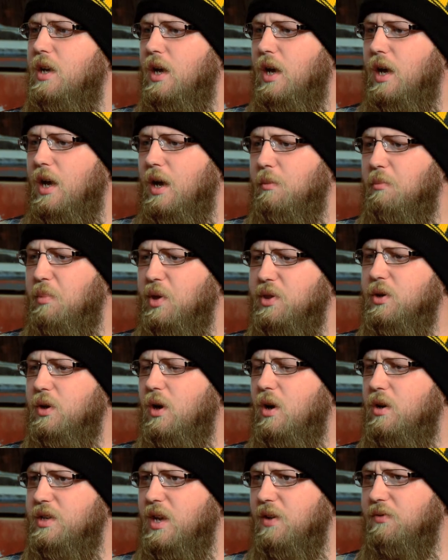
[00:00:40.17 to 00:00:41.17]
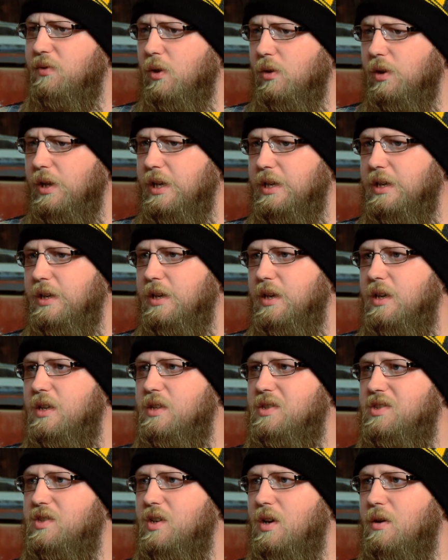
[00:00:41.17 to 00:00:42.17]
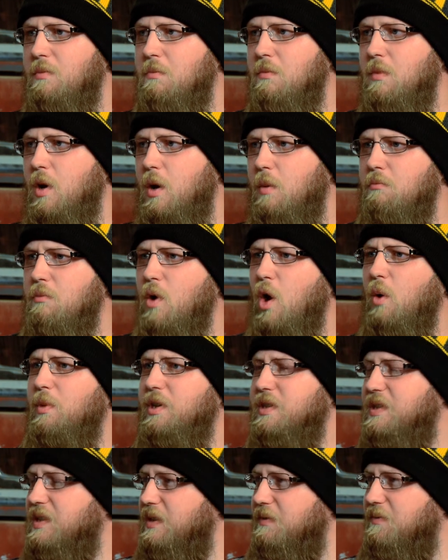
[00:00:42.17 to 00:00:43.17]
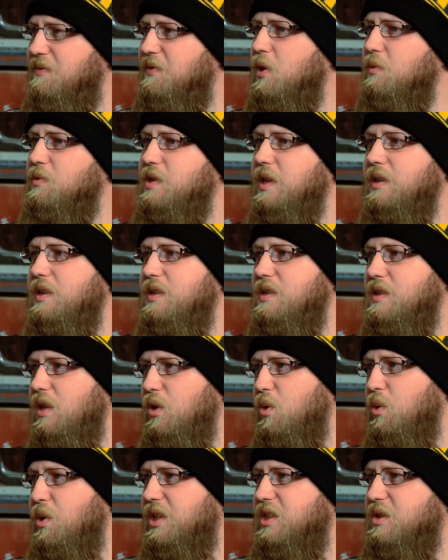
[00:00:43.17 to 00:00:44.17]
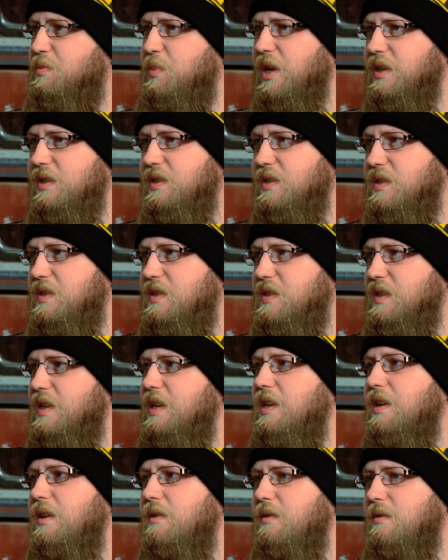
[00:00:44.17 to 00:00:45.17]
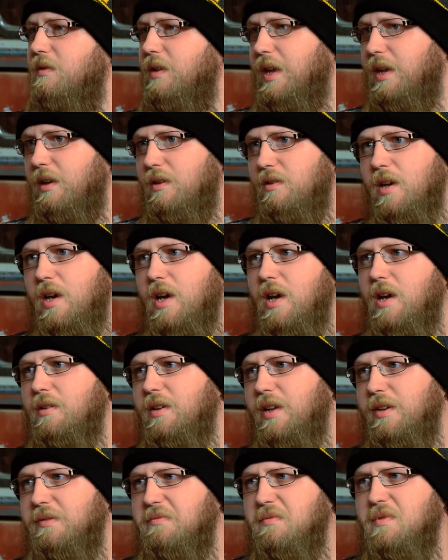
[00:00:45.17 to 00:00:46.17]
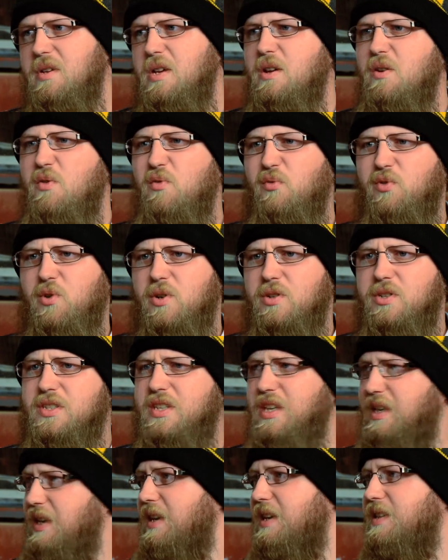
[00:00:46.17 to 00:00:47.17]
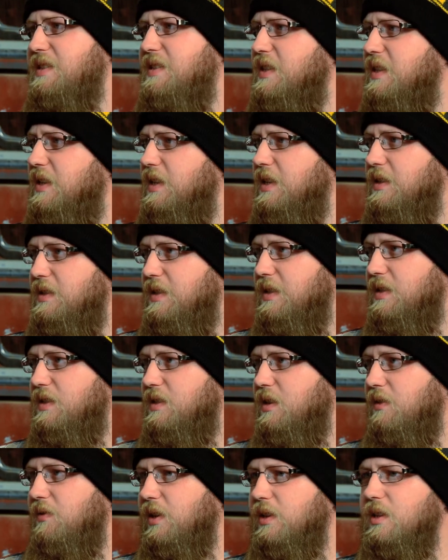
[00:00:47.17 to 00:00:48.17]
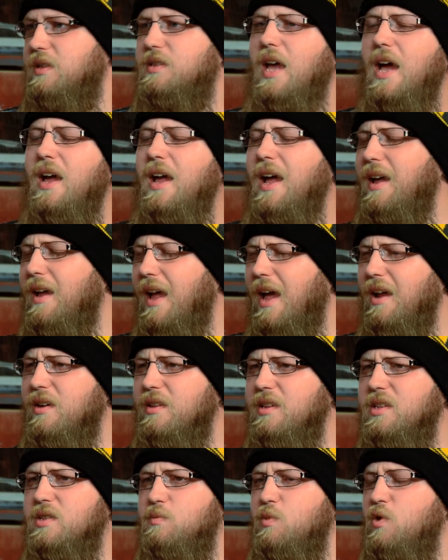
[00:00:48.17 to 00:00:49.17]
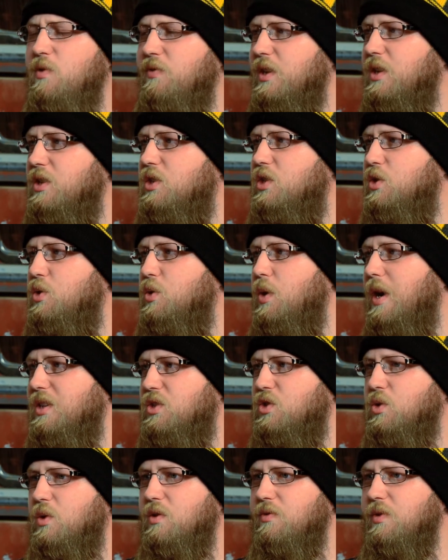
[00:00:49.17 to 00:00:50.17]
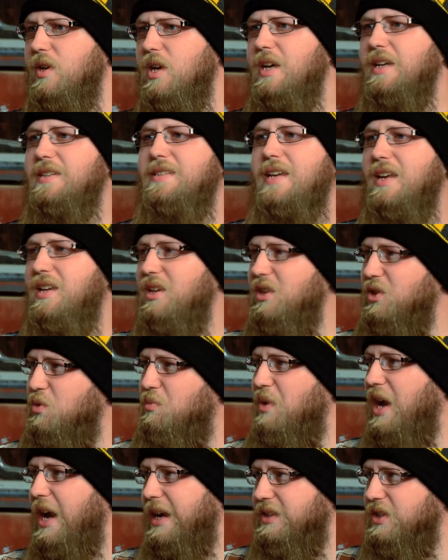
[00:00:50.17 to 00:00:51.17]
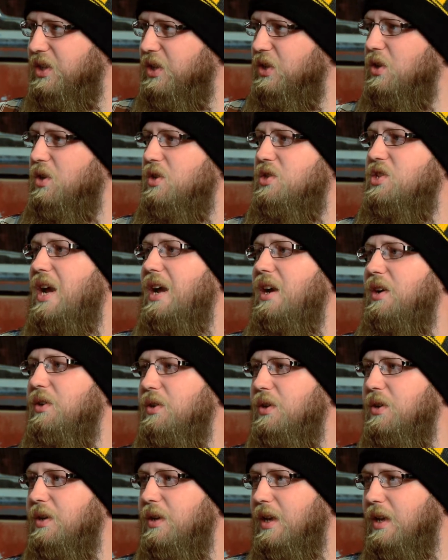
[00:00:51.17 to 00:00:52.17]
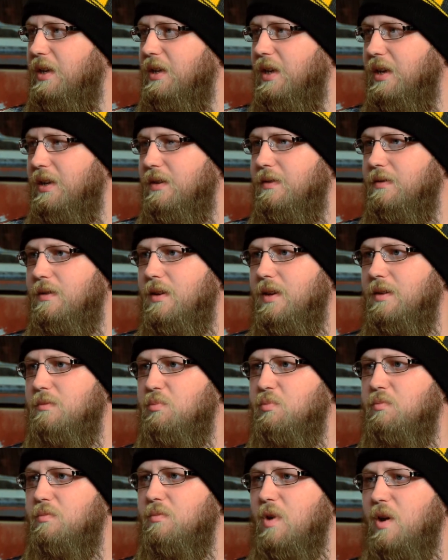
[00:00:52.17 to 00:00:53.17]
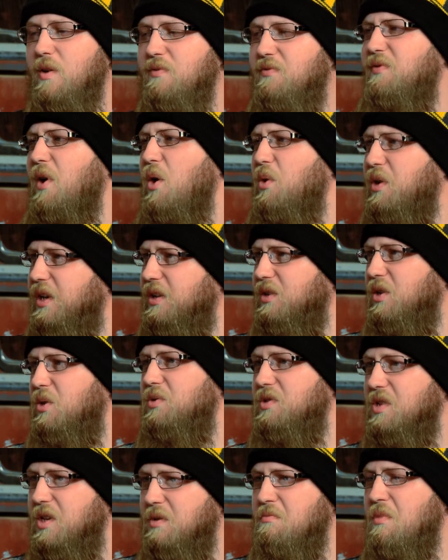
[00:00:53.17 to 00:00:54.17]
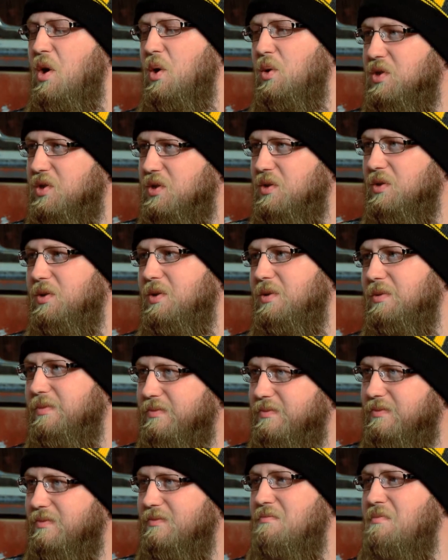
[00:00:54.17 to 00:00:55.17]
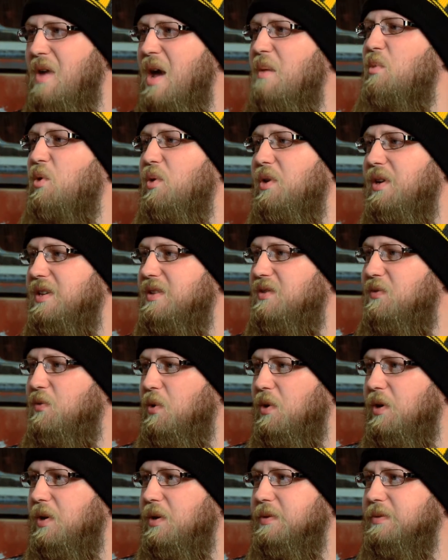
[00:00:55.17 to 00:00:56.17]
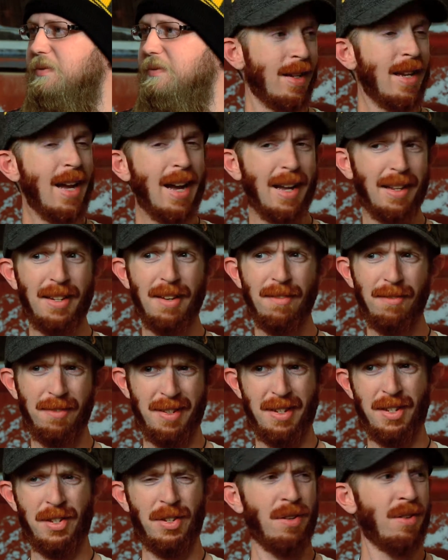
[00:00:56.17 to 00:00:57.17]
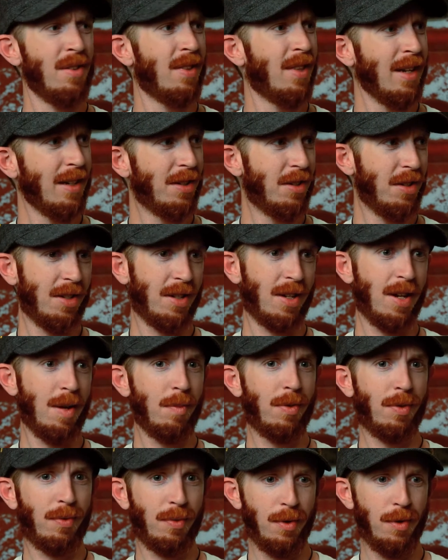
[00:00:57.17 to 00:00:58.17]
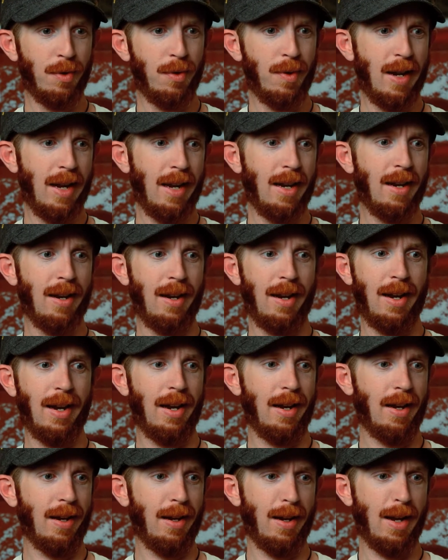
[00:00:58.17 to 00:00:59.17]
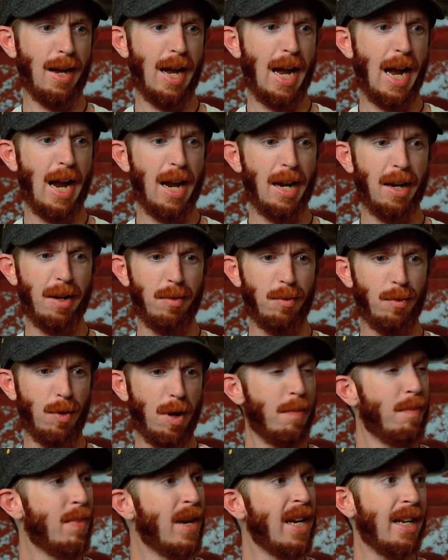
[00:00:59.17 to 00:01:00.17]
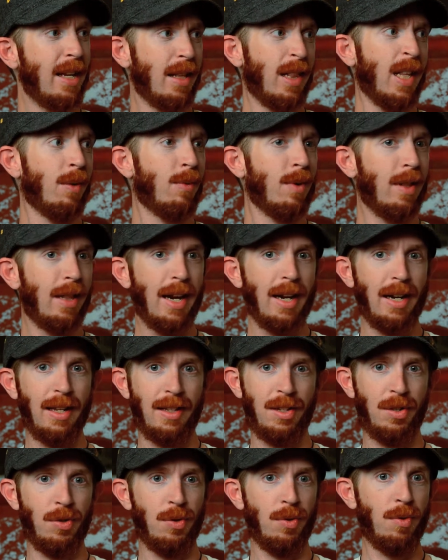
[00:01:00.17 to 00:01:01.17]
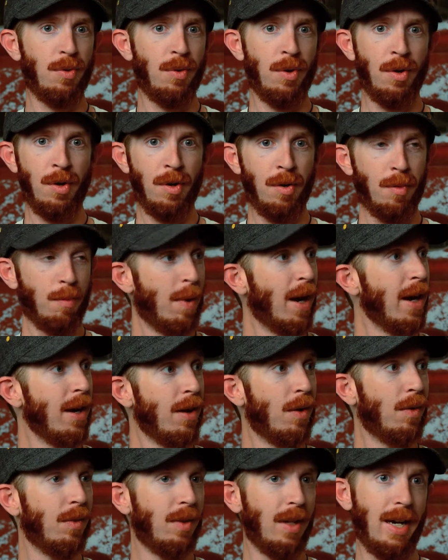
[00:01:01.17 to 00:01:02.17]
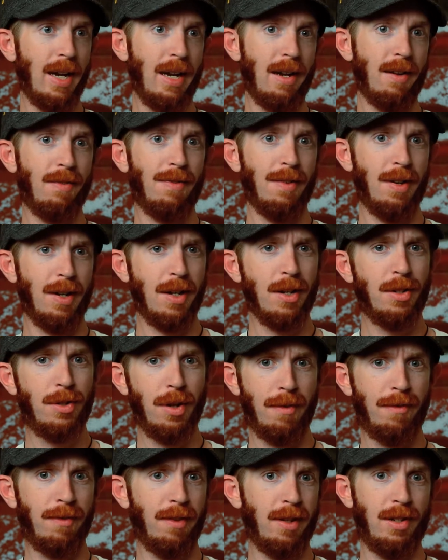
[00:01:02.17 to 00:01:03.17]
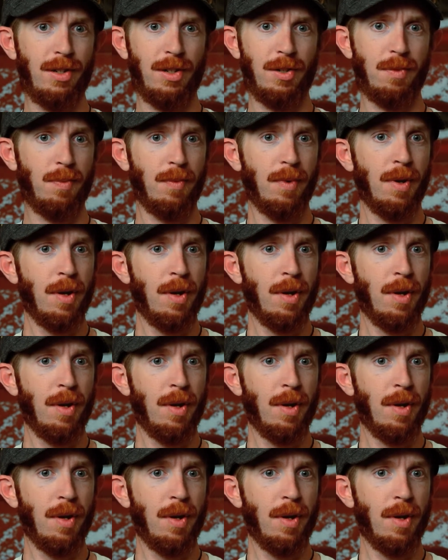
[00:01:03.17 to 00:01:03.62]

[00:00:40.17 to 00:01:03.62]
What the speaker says: but there are definitely some moments in films like this that you would expect to see, like first kisses and stuff like this. How did this movie do at sort of taking you back to your childhood and evoking those emotional memories for you? Yeah, definitely certain things just come through and I immediately relate it to my own life. And definitely just